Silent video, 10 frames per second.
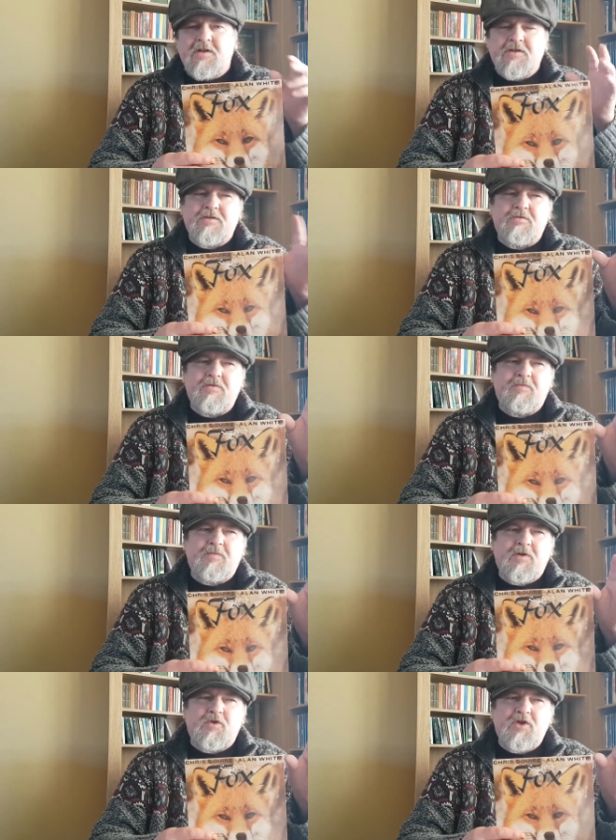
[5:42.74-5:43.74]
sort of
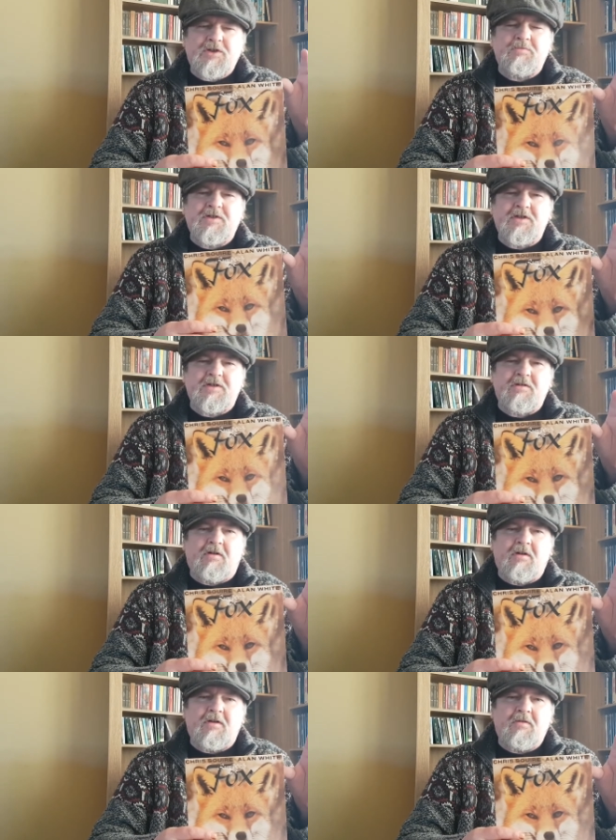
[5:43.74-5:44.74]
Christmassy
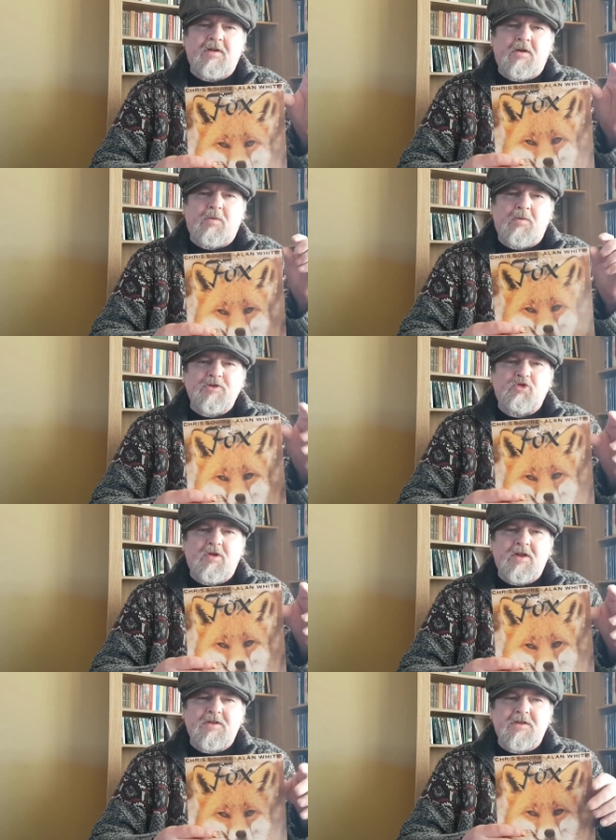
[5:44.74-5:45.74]
song, you know, what was
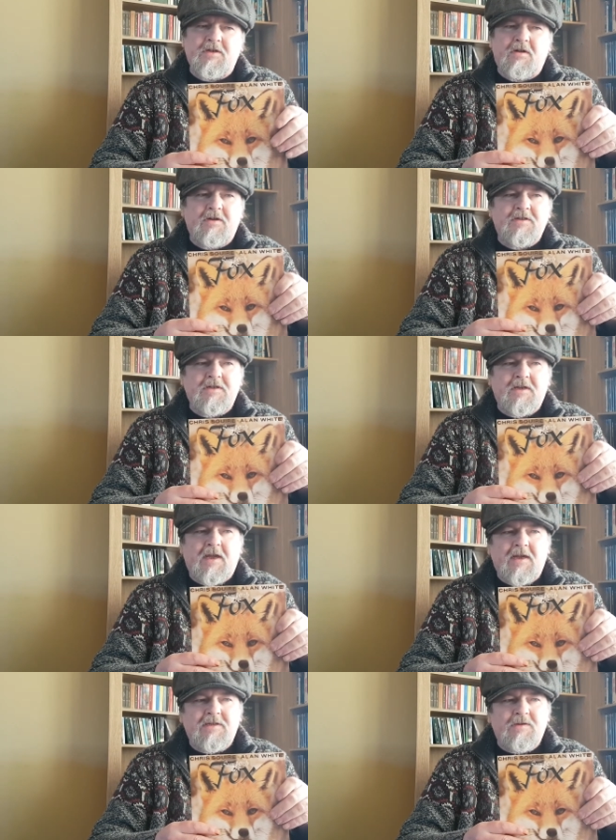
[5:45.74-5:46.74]
released in
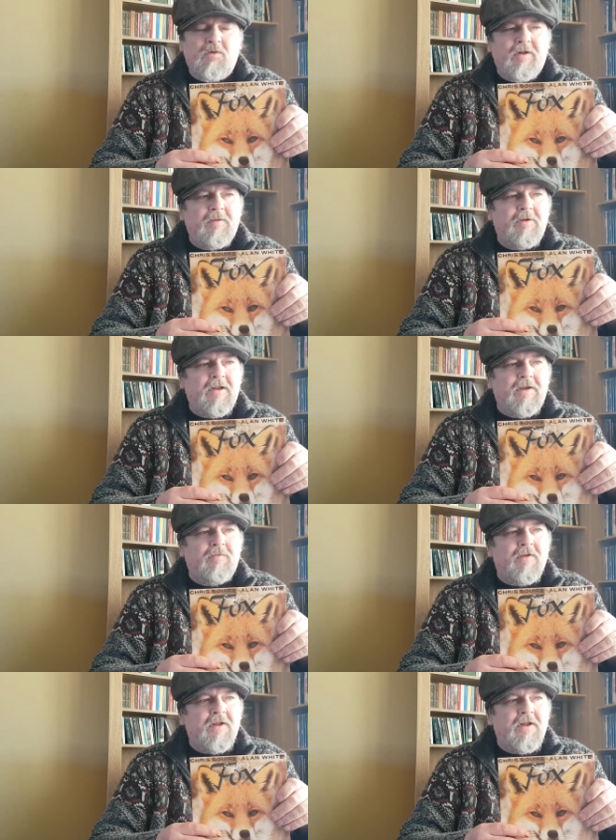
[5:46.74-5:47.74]
1981, I believe.
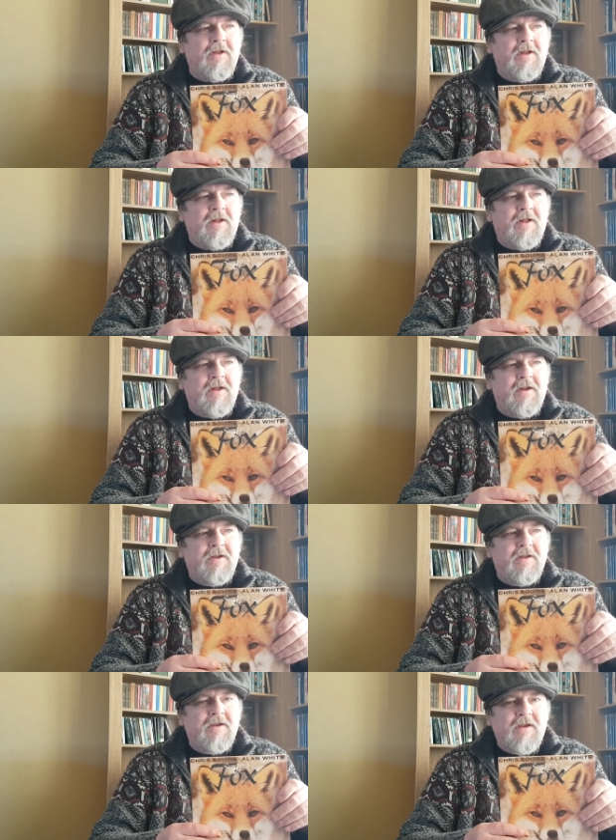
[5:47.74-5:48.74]

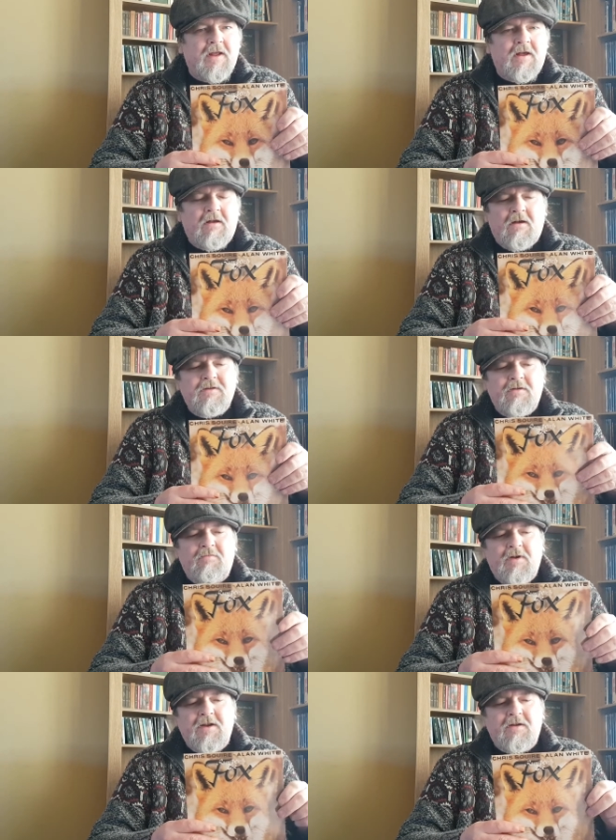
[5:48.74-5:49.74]
And yeah, I do
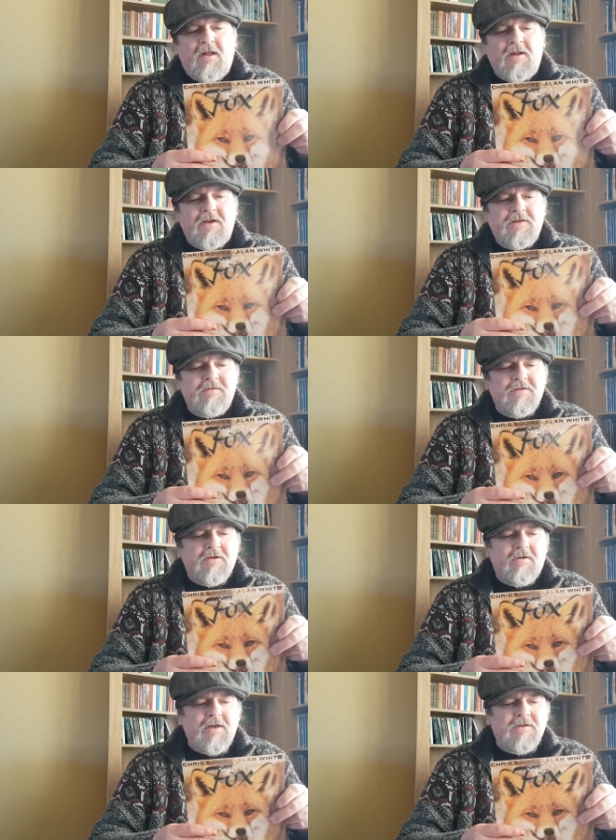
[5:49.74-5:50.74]
really like this. It was a
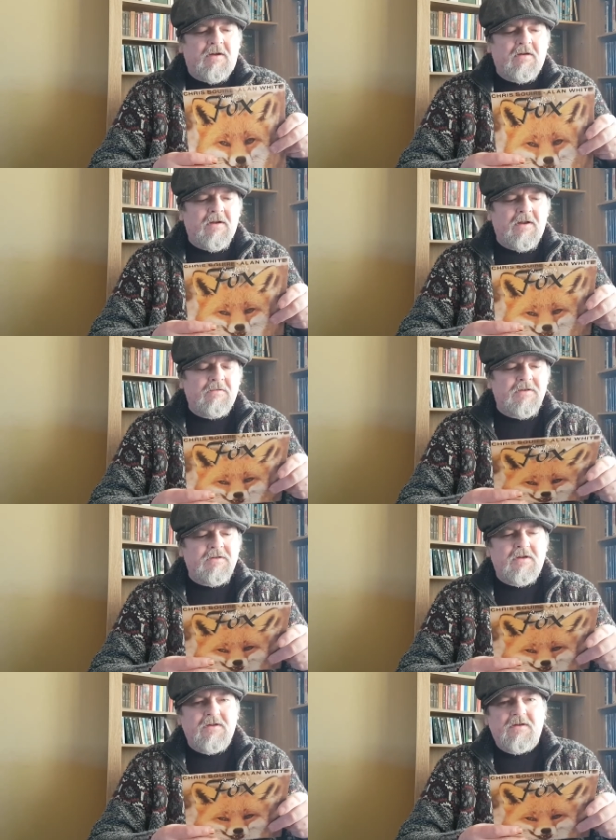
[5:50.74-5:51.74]
great song, and it was
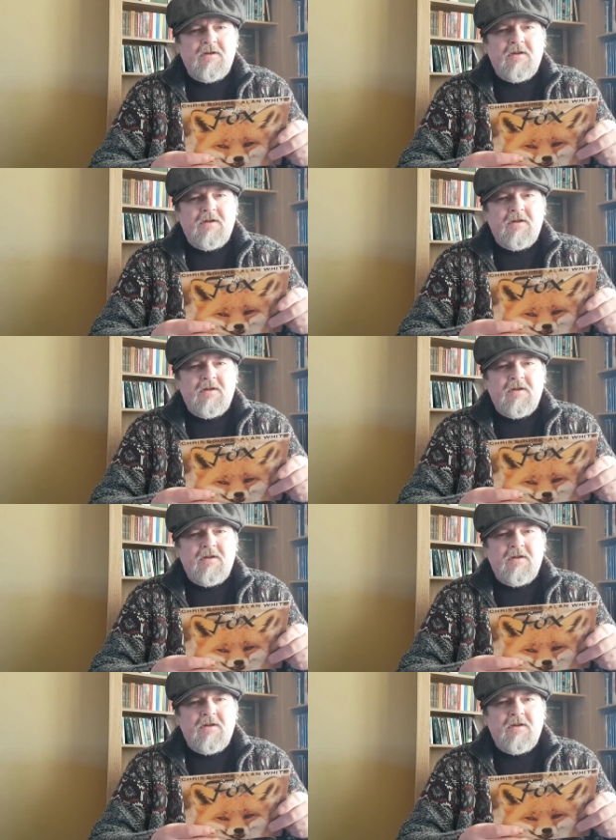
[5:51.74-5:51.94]
done